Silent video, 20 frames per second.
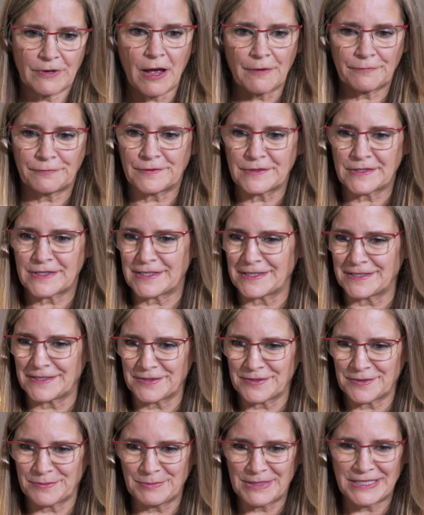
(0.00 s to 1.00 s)

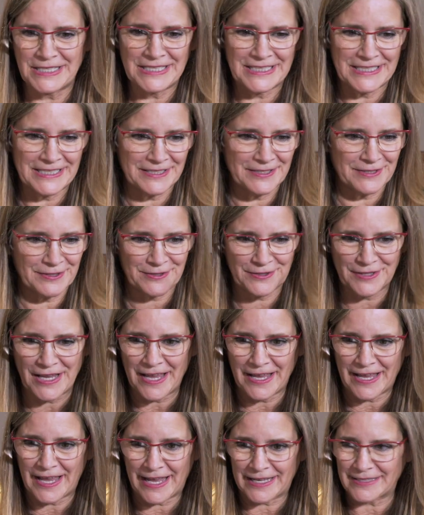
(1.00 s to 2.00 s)
conferences, meetings,
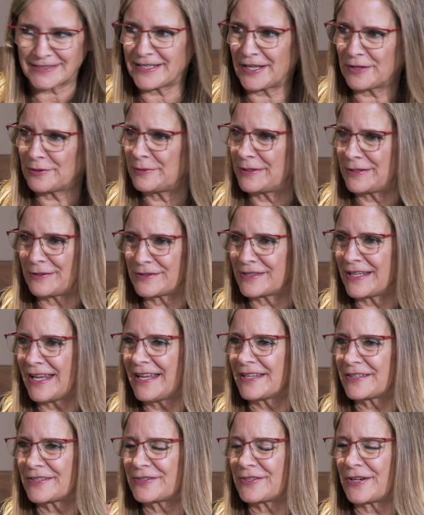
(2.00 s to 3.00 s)
etc.
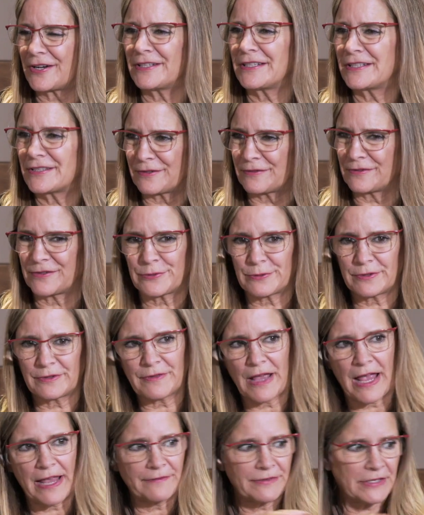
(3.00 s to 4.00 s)
Starting to sort
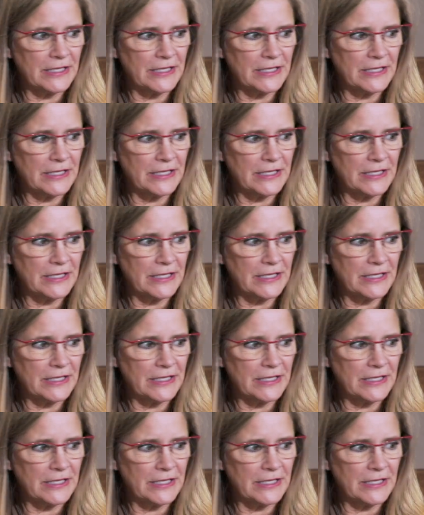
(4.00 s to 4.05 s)
of, I